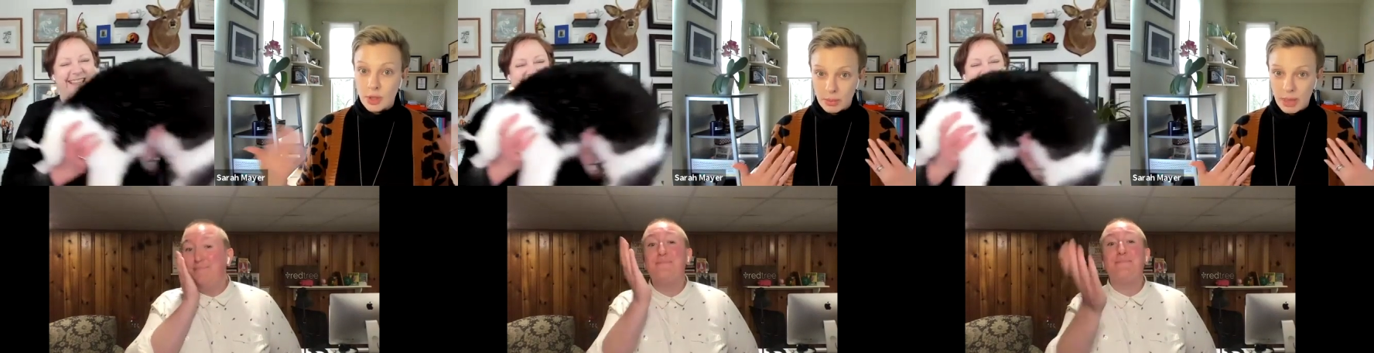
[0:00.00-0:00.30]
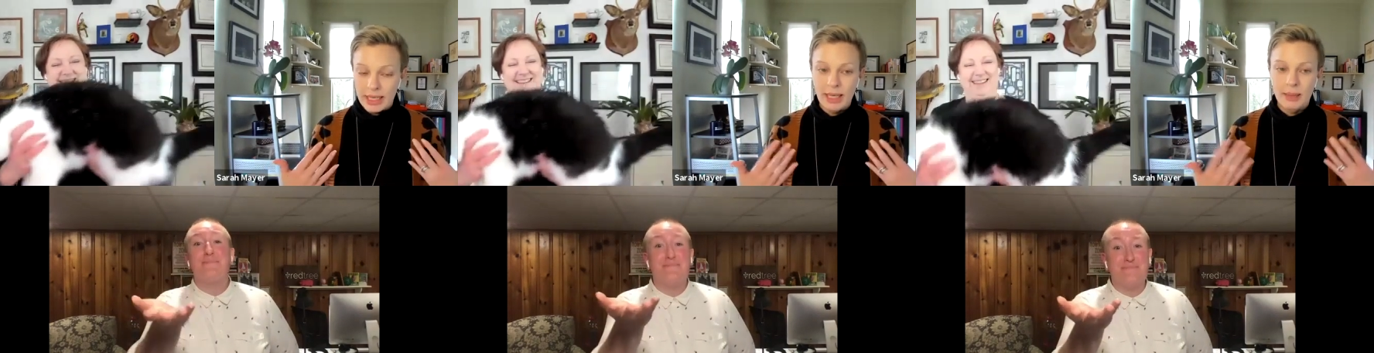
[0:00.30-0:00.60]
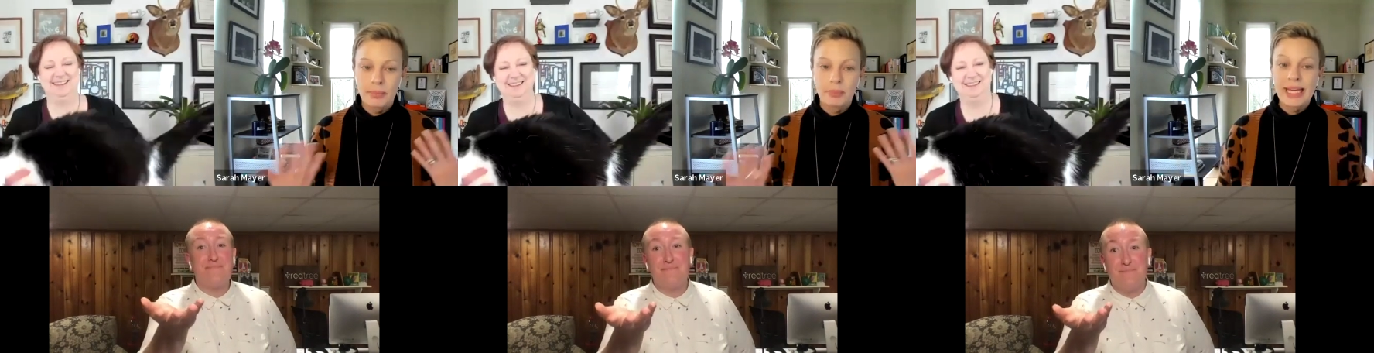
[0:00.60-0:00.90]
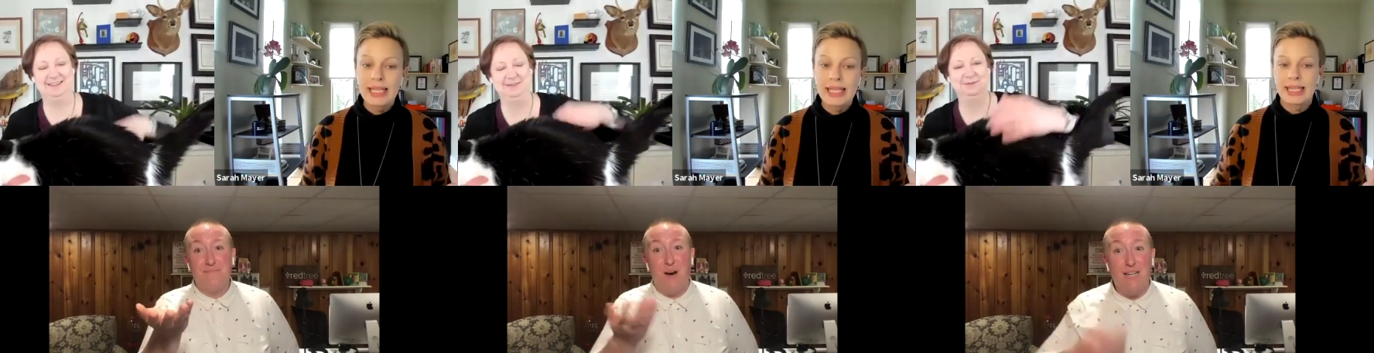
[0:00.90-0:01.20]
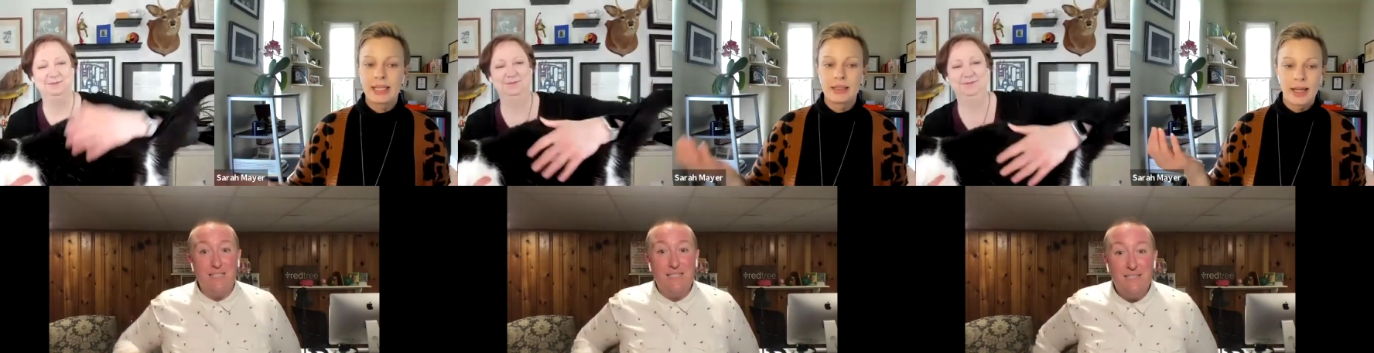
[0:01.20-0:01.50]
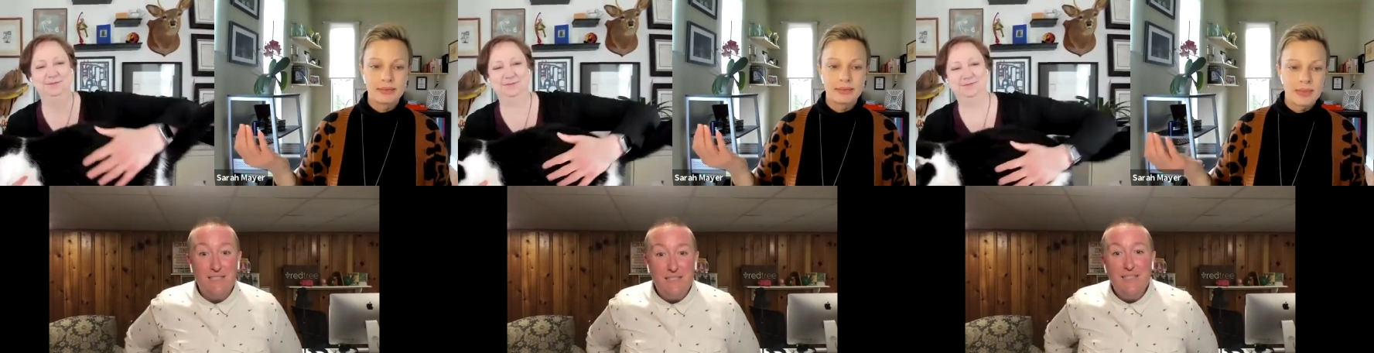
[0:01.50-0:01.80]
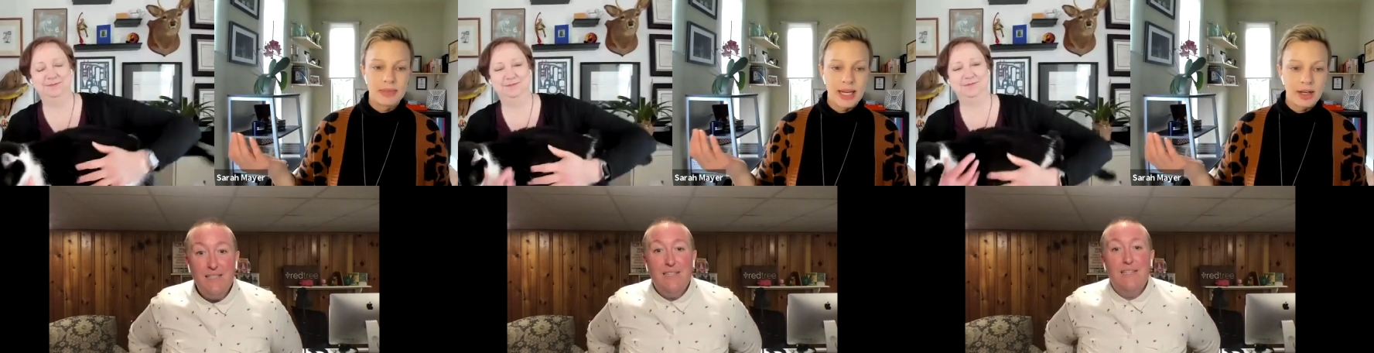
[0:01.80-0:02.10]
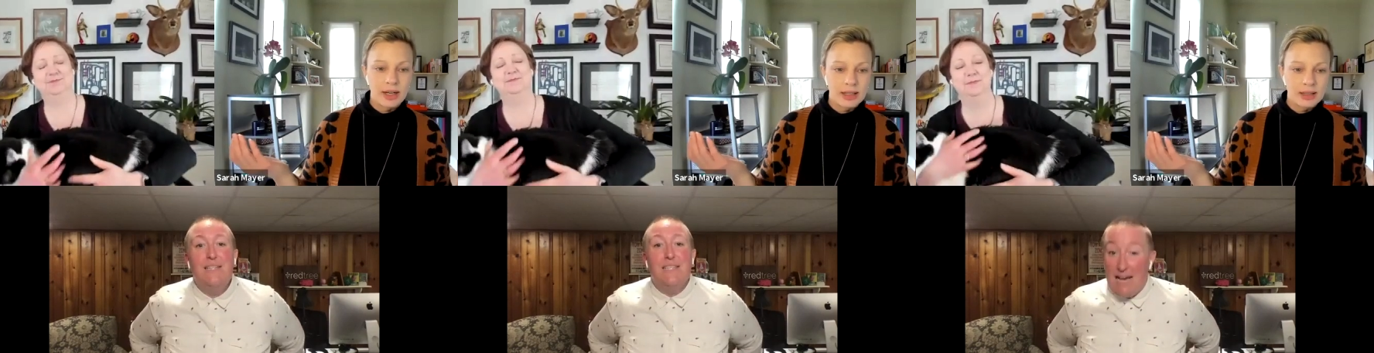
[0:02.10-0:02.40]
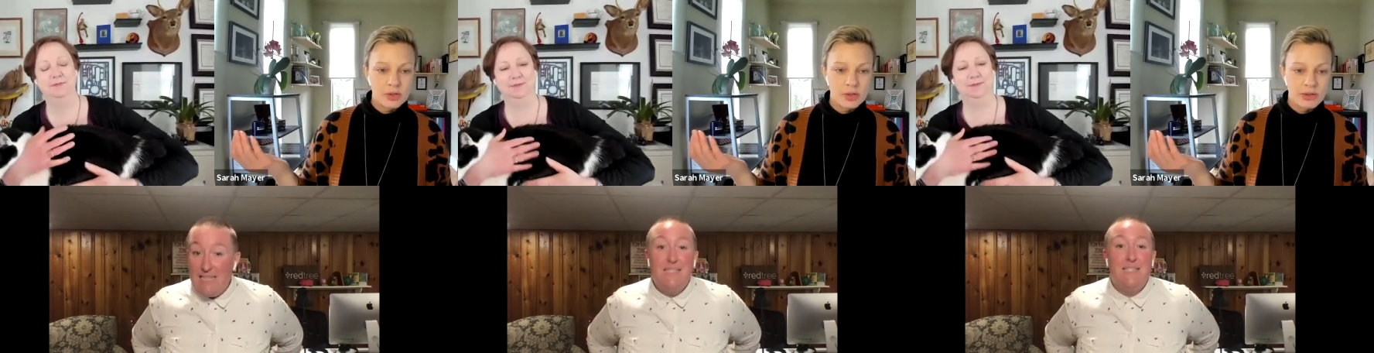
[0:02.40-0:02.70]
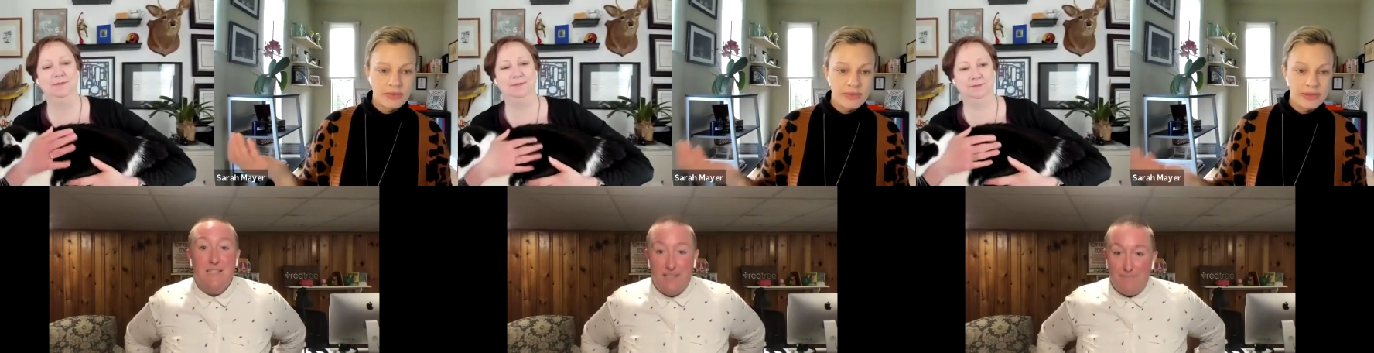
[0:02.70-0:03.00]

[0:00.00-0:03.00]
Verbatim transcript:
Speaker 1: also mm. my name. Blakely, right? Is that Sara? Yes. Tre-